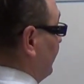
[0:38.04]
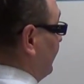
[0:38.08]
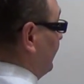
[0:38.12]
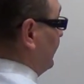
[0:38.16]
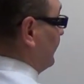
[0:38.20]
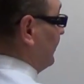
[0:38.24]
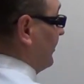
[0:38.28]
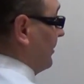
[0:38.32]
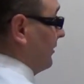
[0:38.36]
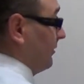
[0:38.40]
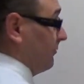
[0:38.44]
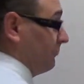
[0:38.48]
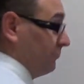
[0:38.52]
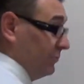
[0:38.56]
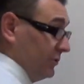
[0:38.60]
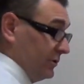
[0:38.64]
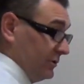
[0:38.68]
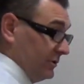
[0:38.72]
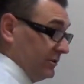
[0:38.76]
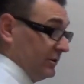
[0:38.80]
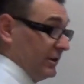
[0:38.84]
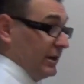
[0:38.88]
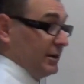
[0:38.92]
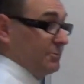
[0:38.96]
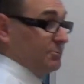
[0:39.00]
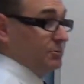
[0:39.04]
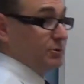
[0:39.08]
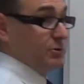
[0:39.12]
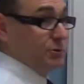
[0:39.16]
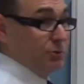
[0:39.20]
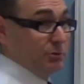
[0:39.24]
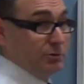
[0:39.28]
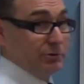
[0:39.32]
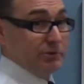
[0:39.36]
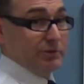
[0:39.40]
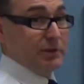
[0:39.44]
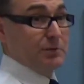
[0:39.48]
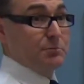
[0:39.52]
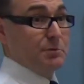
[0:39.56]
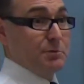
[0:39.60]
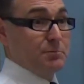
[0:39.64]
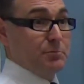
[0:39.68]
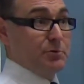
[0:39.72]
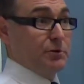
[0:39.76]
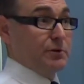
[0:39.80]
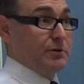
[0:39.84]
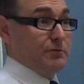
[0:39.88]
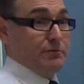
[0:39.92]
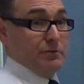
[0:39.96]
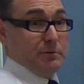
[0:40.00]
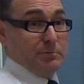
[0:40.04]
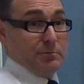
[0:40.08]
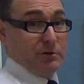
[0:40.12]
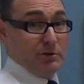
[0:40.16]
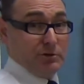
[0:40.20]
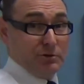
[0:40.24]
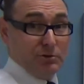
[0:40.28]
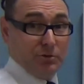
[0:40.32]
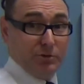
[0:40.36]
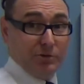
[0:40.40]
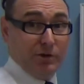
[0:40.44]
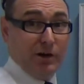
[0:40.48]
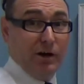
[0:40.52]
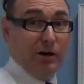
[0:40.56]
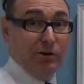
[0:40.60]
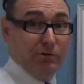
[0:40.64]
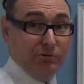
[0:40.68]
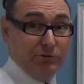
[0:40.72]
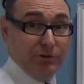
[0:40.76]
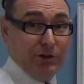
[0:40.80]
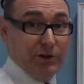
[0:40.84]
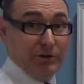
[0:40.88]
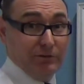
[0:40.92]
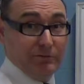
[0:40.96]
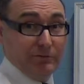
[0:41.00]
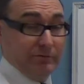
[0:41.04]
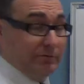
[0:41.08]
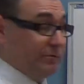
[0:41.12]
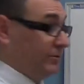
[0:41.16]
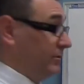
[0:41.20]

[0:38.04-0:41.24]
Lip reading: So what they would call a semi-breve, I'm going to call a whole note.